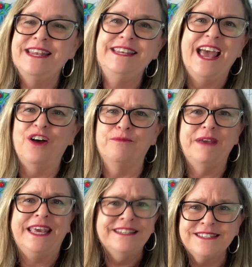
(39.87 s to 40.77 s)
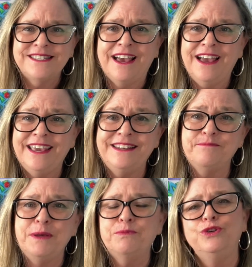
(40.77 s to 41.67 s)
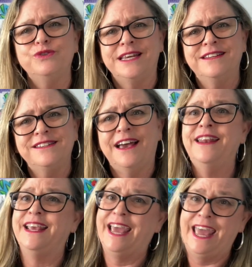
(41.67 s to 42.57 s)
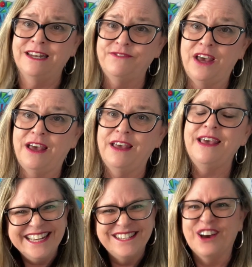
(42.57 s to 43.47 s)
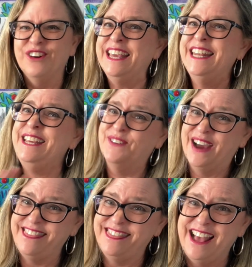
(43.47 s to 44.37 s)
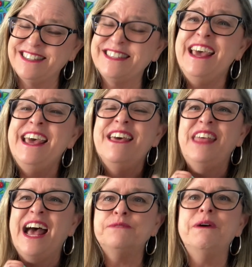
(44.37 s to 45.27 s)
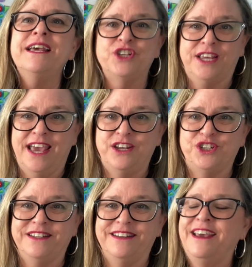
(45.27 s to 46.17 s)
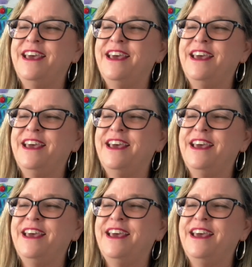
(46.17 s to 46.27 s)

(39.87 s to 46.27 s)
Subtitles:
Now InDesign, people use InDesign and Canva. So anyway, that's my education.